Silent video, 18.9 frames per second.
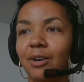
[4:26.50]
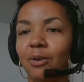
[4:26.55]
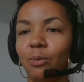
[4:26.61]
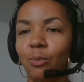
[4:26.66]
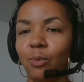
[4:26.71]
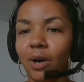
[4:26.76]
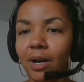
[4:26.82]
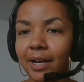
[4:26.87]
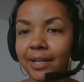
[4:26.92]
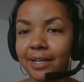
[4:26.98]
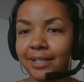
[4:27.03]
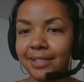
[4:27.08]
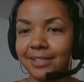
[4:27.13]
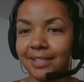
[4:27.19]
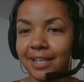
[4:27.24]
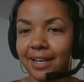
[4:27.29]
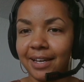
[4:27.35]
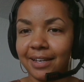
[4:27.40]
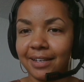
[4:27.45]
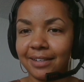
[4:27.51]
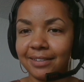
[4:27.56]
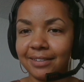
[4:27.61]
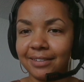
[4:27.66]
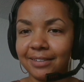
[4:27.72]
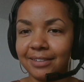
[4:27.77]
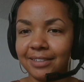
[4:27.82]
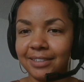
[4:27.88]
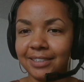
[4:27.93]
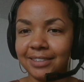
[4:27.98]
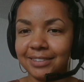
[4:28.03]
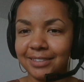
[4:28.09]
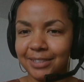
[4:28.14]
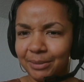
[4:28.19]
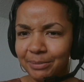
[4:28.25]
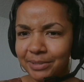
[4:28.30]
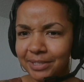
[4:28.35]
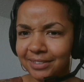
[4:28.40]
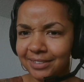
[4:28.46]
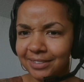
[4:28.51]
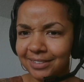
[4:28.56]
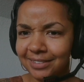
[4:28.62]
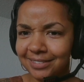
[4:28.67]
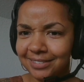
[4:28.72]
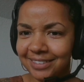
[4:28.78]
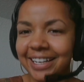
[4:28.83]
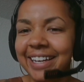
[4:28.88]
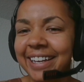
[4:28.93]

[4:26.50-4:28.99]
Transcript: what can I say, substances?